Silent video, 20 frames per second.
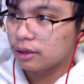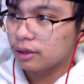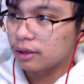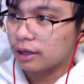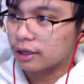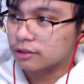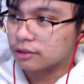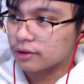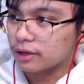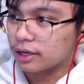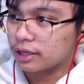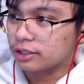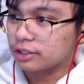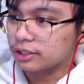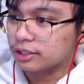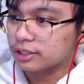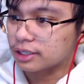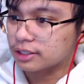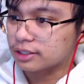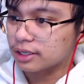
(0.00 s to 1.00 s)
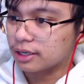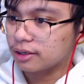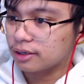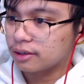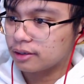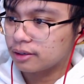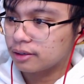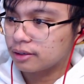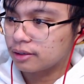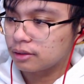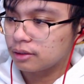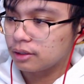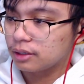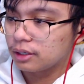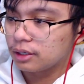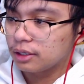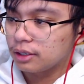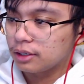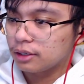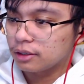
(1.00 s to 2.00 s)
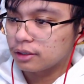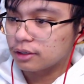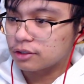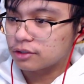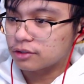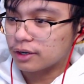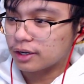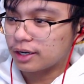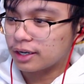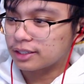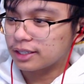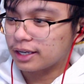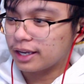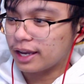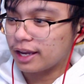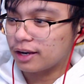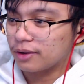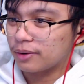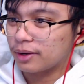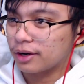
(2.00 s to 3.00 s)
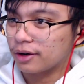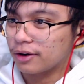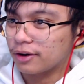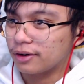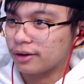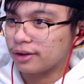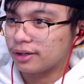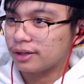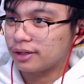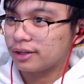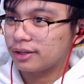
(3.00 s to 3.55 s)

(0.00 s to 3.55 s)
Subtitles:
That's why Chie Sensei. Just try not to get anyone hurt.